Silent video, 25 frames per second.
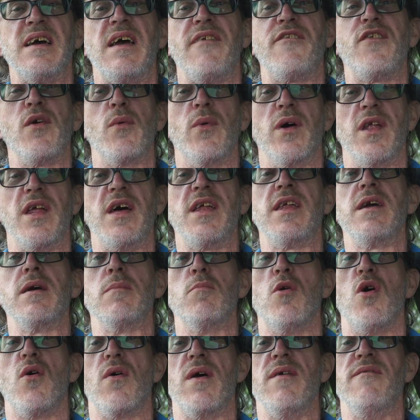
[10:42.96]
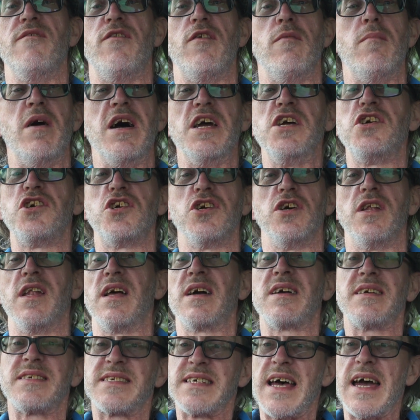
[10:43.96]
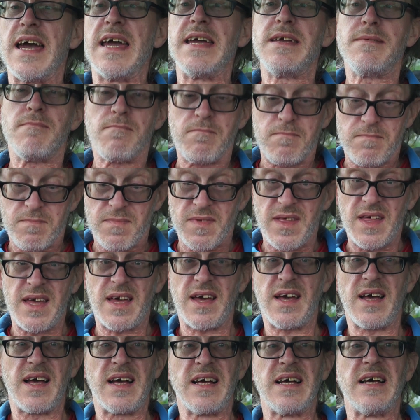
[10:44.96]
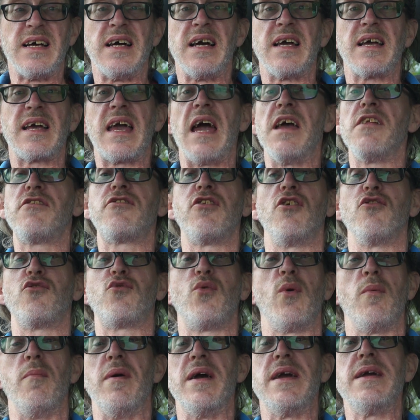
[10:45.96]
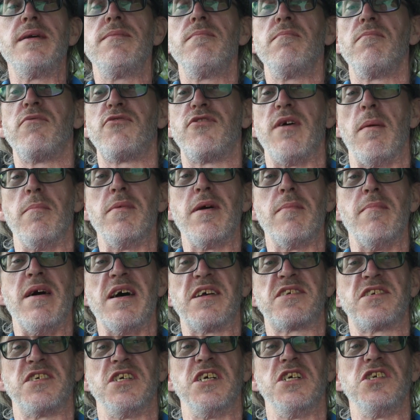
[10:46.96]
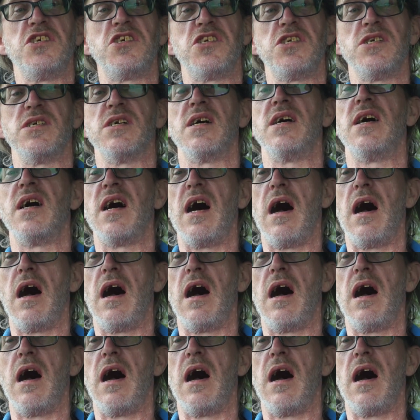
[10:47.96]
If you want any more information, like I say, get in touch with me, send me a message.